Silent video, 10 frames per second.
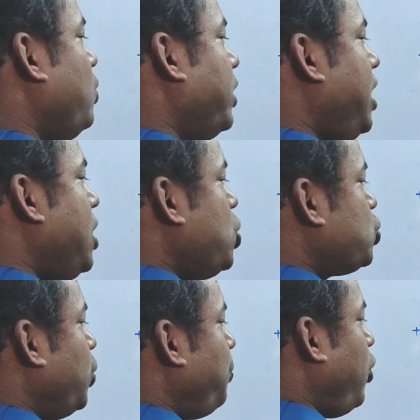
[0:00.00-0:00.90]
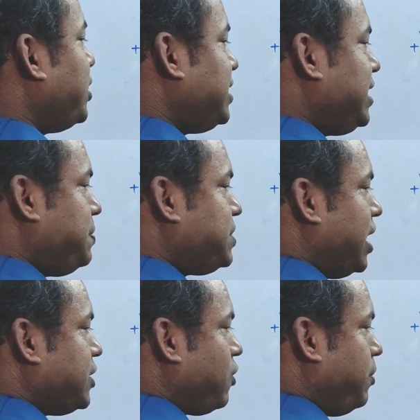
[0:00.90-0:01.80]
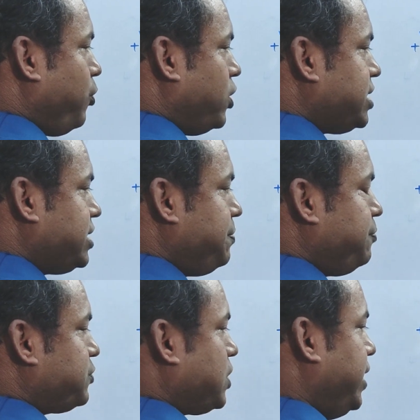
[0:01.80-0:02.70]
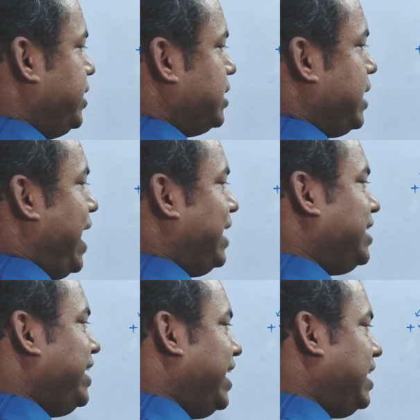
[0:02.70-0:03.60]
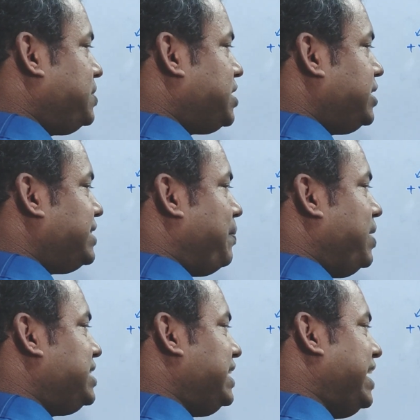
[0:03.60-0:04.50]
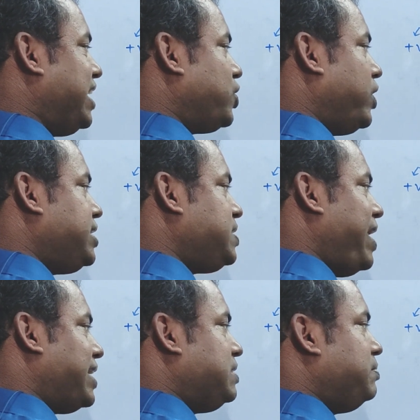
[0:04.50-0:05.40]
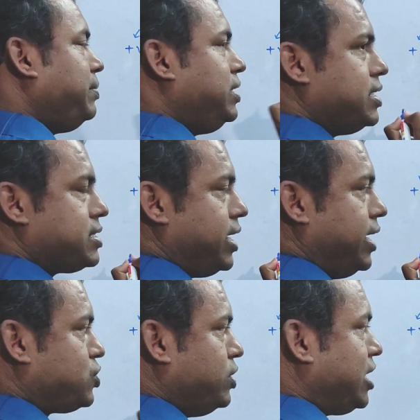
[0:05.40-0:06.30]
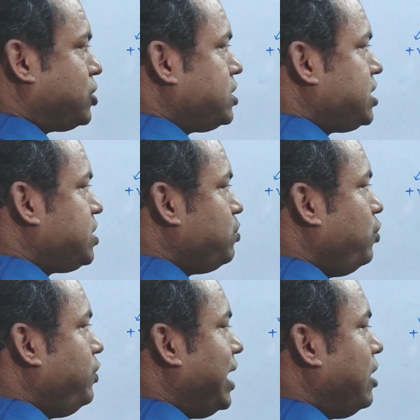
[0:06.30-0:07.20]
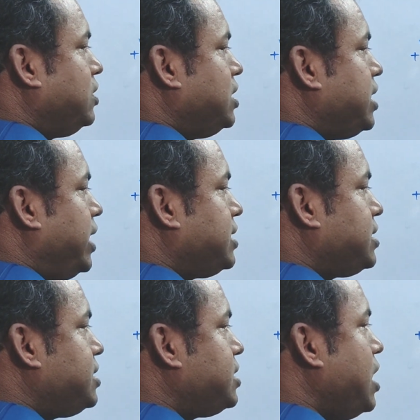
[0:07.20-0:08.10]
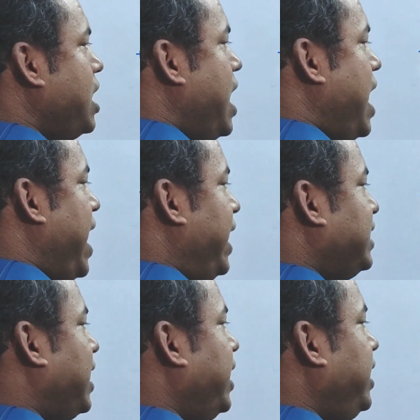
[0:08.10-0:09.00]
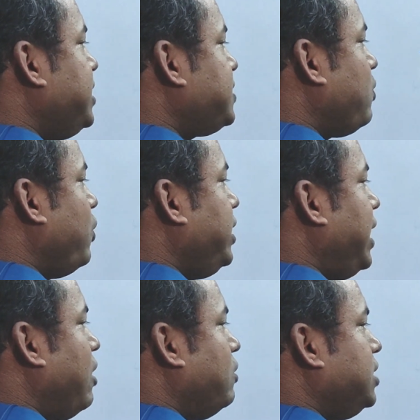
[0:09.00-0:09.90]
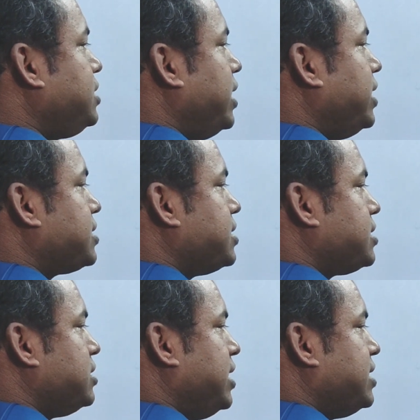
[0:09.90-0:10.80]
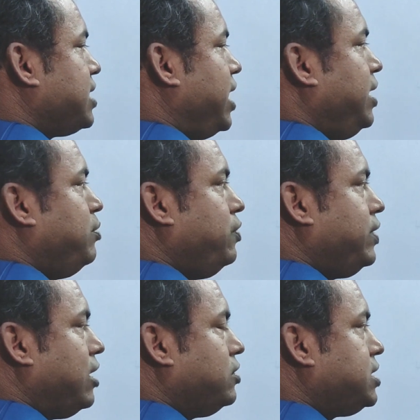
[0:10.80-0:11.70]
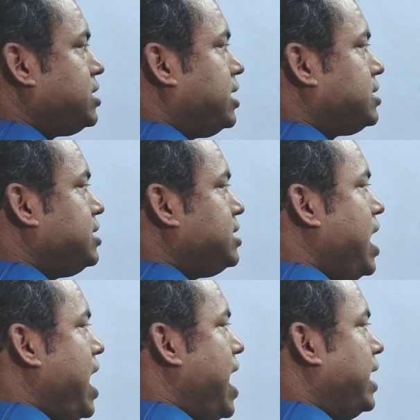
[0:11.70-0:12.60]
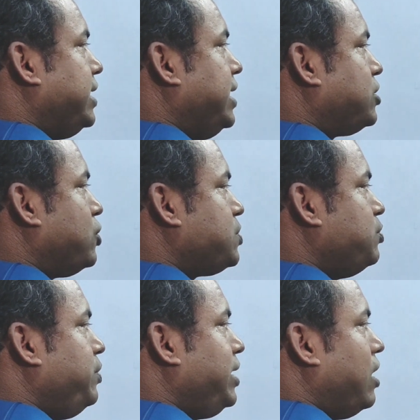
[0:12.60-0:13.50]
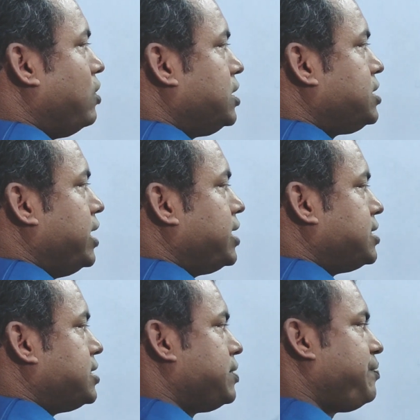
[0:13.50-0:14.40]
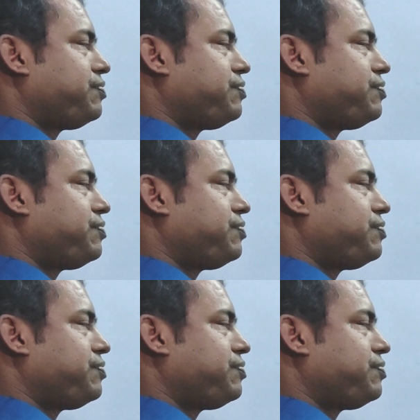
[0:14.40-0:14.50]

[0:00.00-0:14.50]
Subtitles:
Okay. So positive charge from positive side and the negative charge, that means electron is maximum in this side. So electrons is moving along these directions and current is flowing along these directions. That is current moving along these directions and the electrons moving along these directions.